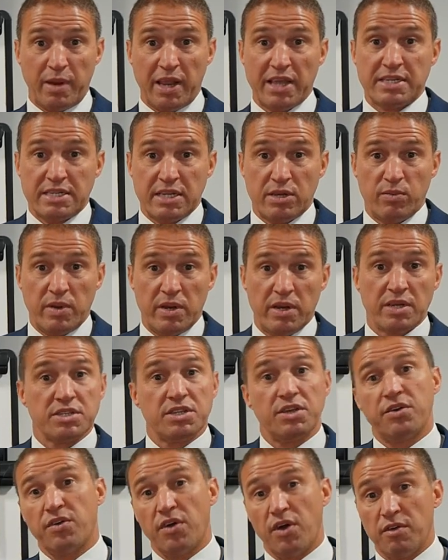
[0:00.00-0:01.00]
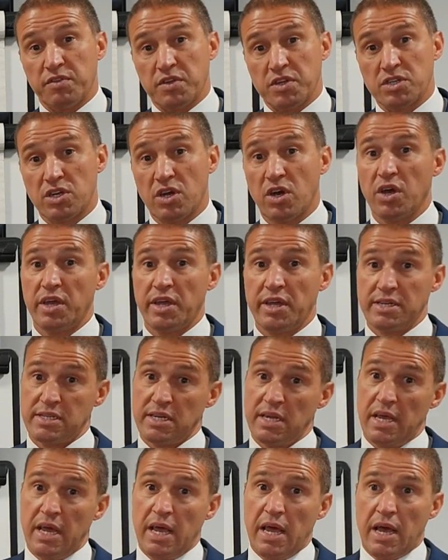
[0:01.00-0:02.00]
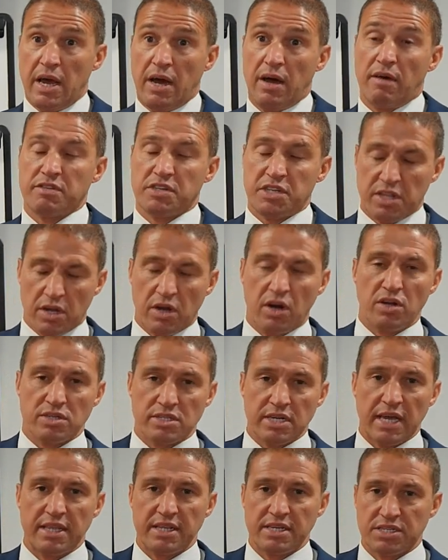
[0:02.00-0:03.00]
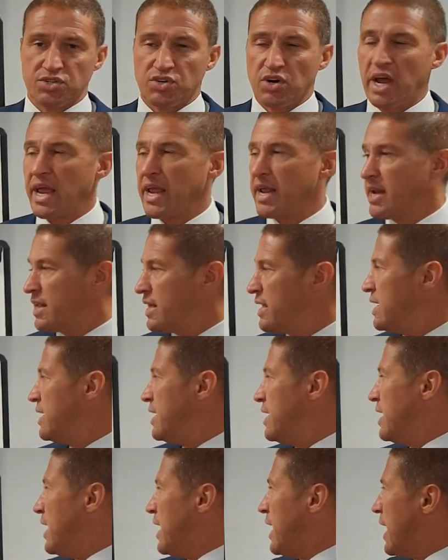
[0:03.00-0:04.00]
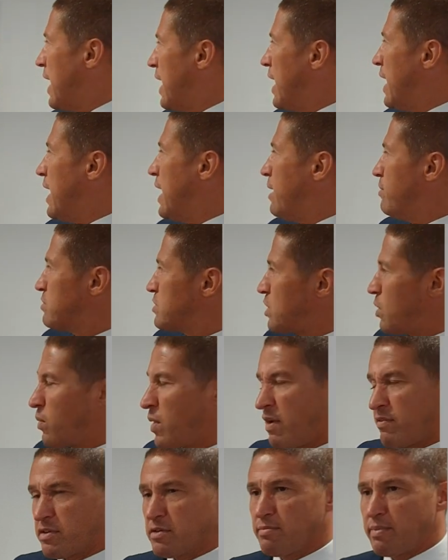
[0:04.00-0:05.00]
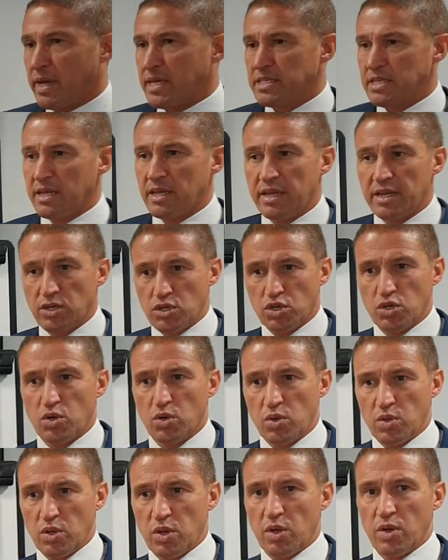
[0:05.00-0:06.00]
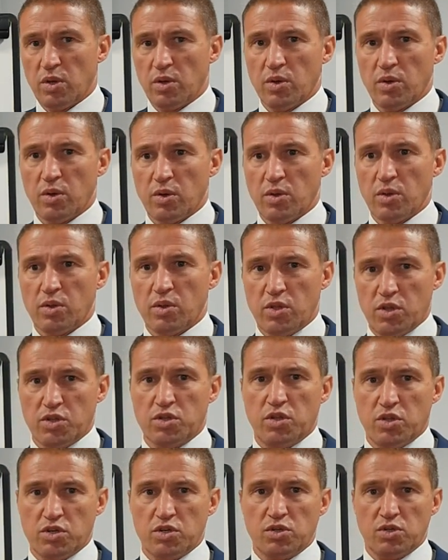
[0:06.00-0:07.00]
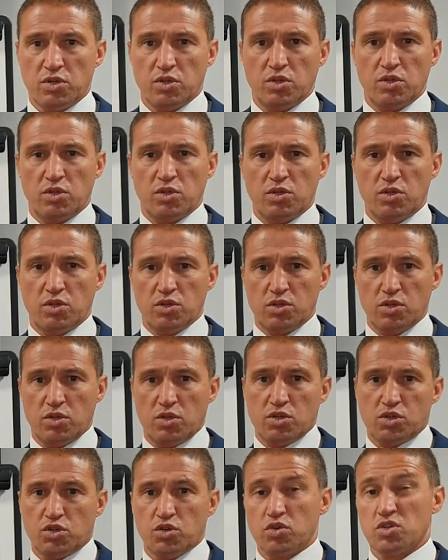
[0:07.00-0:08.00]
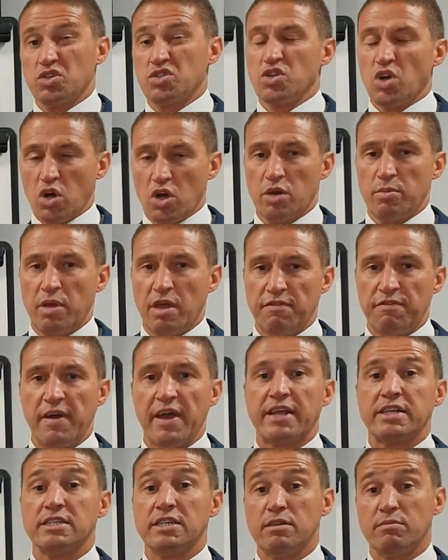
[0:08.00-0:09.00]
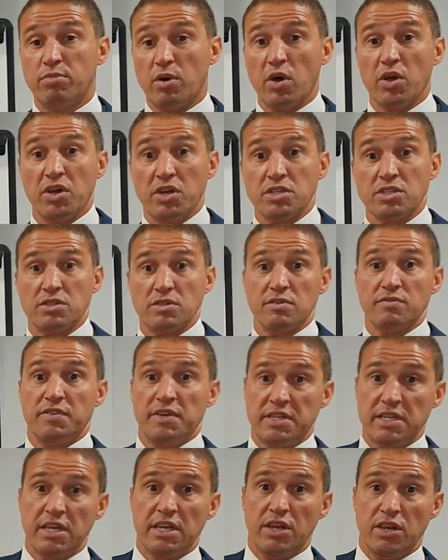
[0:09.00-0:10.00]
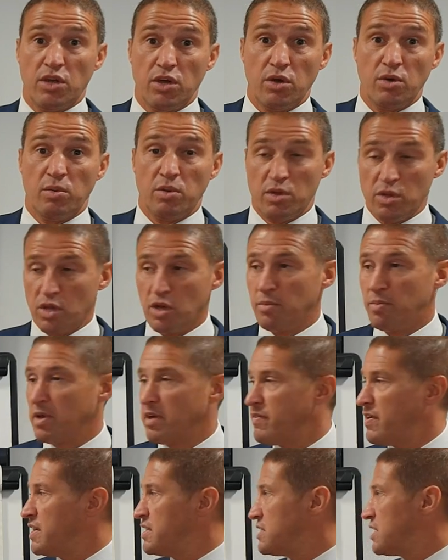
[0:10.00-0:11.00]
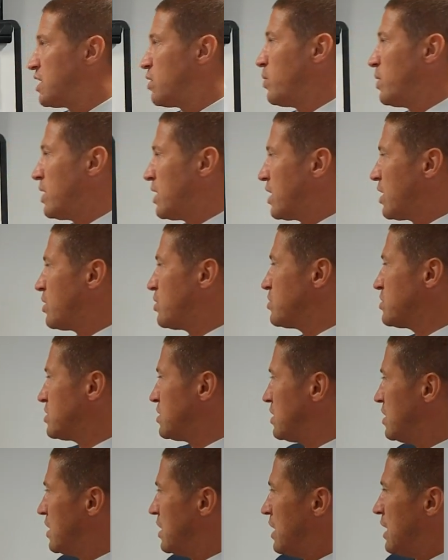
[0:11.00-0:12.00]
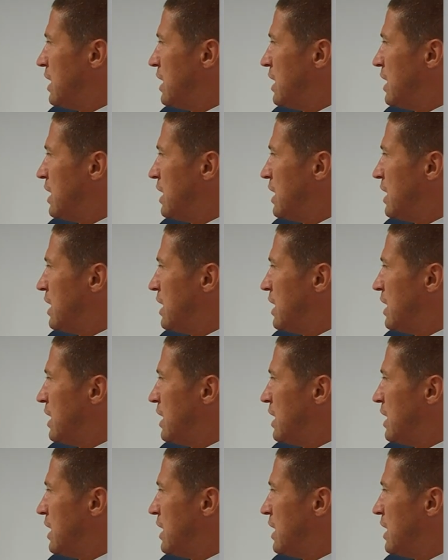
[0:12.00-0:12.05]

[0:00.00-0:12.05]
plastic windows that are half the size, obviously they can't take the strain. Um, so we have to basically ensure that the, the, the structure is not going to be affected by us fitting new UPVC windows.